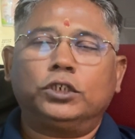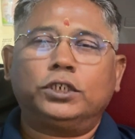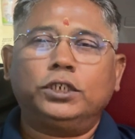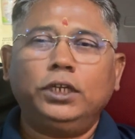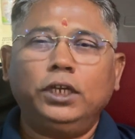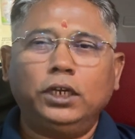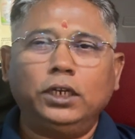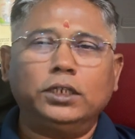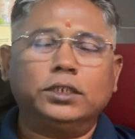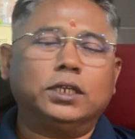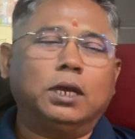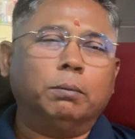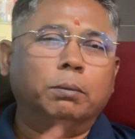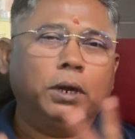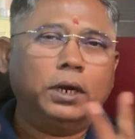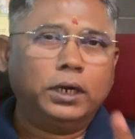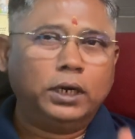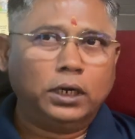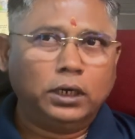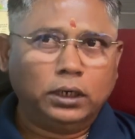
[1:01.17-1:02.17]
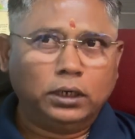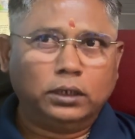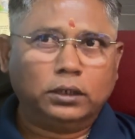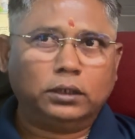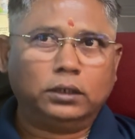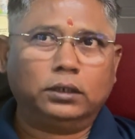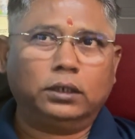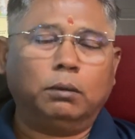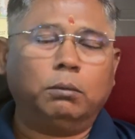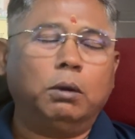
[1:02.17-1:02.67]
steel is abundant,
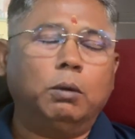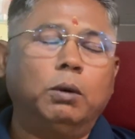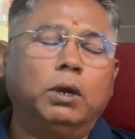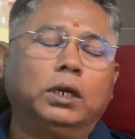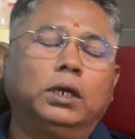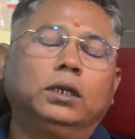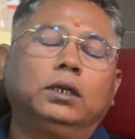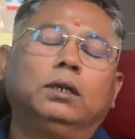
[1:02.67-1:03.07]
number one.